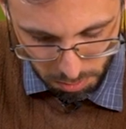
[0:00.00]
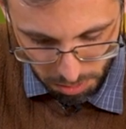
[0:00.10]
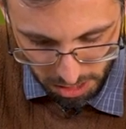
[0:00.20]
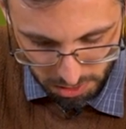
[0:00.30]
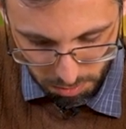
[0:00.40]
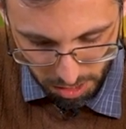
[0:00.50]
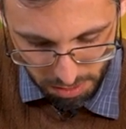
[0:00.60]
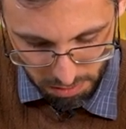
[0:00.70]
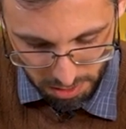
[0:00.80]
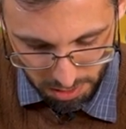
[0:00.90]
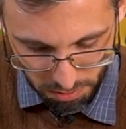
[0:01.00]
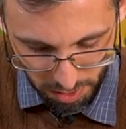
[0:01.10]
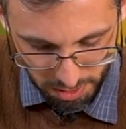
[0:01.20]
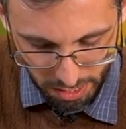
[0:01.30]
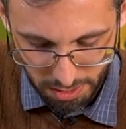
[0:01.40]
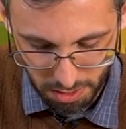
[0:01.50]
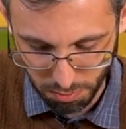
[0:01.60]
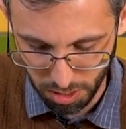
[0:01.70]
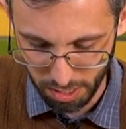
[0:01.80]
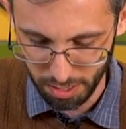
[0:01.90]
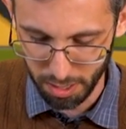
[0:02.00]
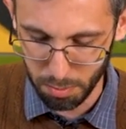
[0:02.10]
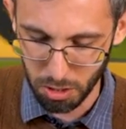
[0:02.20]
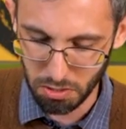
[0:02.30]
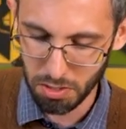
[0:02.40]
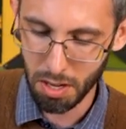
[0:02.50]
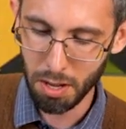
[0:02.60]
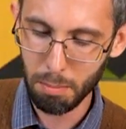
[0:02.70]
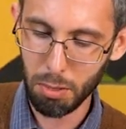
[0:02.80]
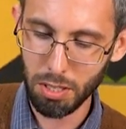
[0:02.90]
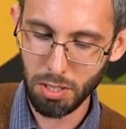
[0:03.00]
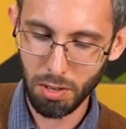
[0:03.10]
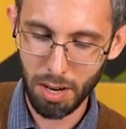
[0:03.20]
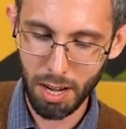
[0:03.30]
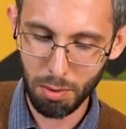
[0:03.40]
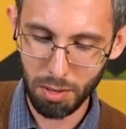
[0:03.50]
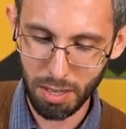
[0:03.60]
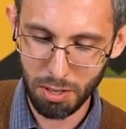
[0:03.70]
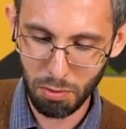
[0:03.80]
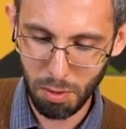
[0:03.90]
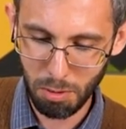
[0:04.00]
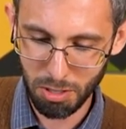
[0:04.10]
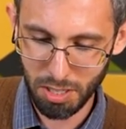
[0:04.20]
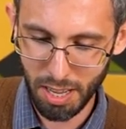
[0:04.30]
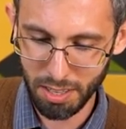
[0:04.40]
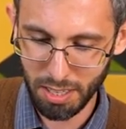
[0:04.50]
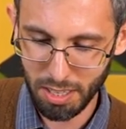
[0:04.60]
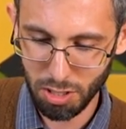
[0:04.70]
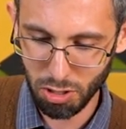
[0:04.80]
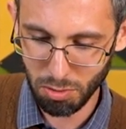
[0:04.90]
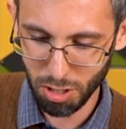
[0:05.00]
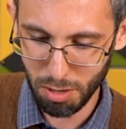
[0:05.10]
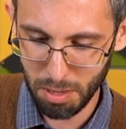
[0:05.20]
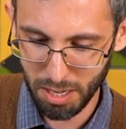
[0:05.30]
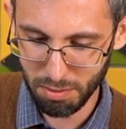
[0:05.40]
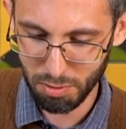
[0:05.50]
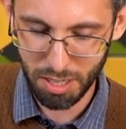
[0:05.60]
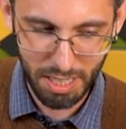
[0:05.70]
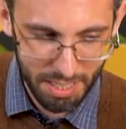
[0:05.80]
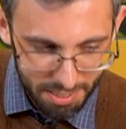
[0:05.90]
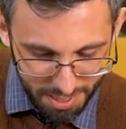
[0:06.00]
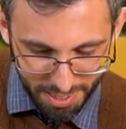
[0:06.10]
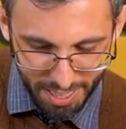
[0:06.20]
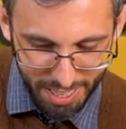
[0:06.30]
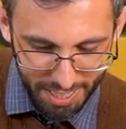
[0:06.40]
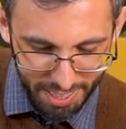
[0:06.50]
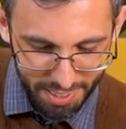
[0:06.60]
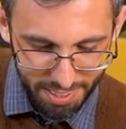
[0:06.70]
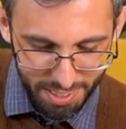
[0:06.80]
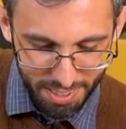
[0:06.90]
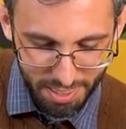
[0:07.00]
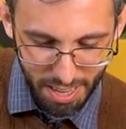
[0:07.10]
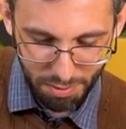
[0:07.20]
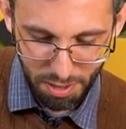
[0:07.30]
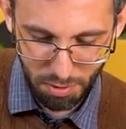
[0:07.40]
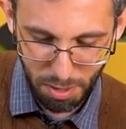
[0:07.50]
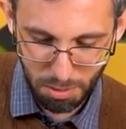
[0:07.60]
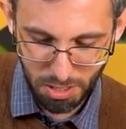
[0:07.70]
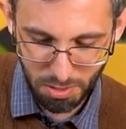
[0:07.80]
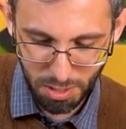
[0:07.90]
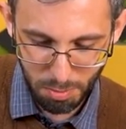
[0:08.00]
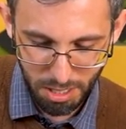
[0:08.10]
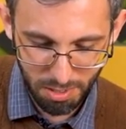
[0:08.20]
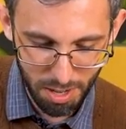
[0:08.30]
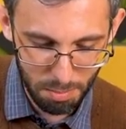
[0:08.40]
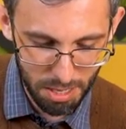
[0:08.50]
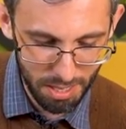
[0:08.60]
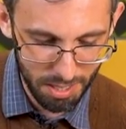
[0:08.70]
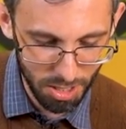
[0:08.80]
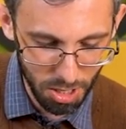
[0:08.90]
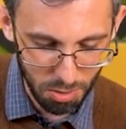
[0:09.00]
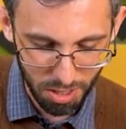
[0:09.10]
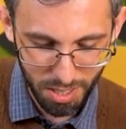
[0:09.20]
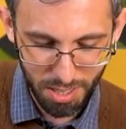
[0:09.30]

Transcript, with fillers: to paint some life into these fantastic forgotten animals. Plus, your awkward and goofy personality is so charming and funny. I laugh every episode despite there not being a joke.